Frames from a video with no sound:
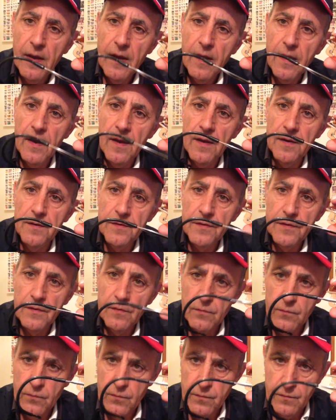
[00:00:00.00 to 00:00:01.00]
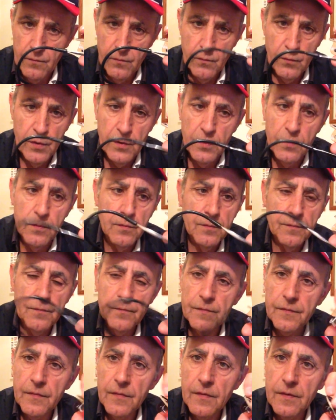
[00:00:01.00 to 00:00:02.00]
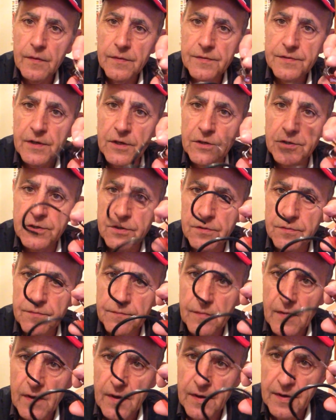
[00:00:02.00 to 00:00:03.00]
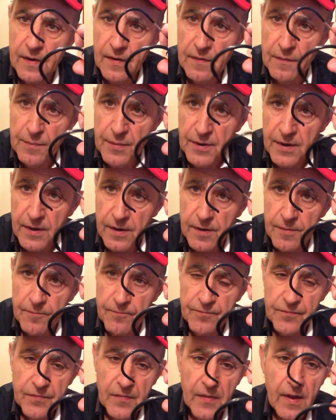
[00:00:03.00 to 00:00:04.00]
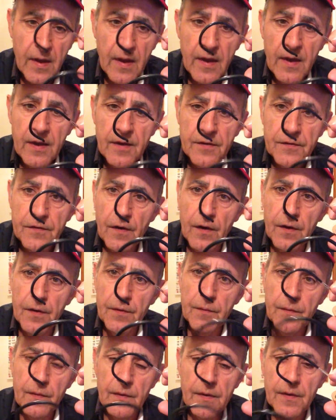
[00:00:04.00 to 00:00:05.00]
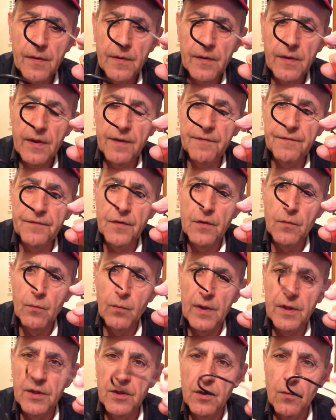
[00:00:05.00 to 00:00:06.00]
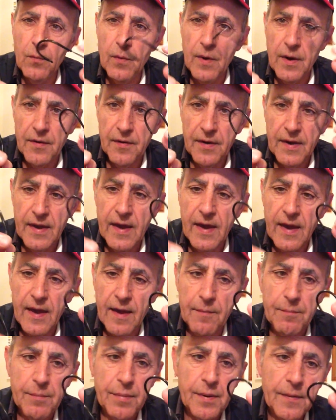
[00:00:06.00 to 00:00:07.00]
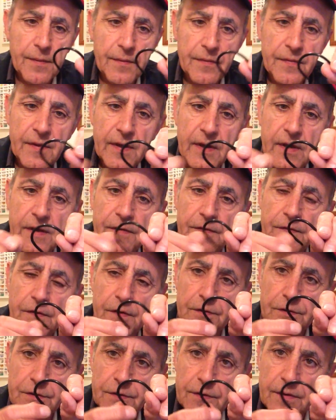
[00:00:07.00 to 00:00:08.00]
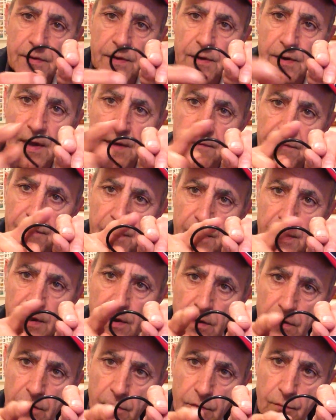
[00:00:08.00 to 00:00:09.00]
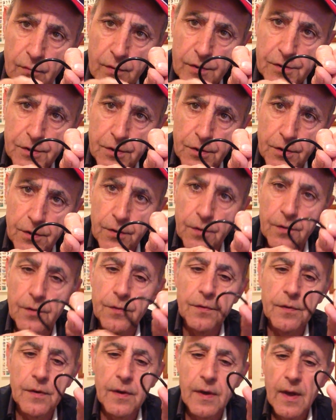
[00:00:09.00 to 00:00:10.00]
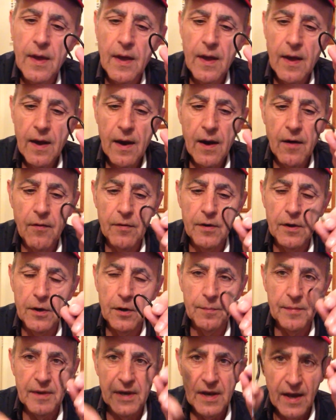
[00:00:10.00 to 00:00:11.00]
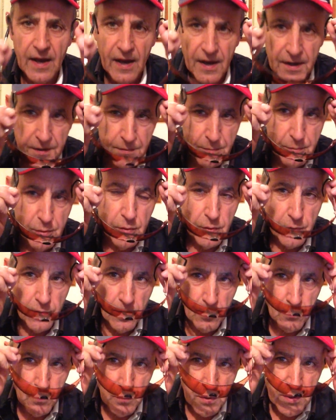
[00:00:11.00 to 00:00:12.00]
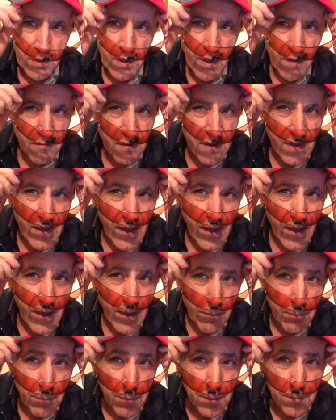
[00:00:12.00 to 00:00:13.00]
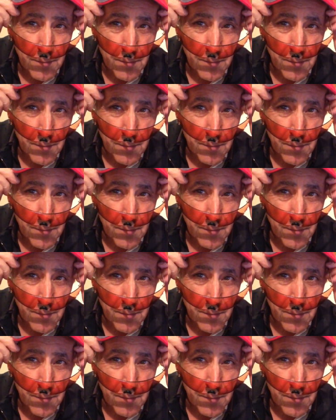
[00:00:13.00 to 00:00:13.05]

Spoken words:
and we'll send you another pair. So when you wear a cap, these that have the return are a little bit hard to put on when you have a cap,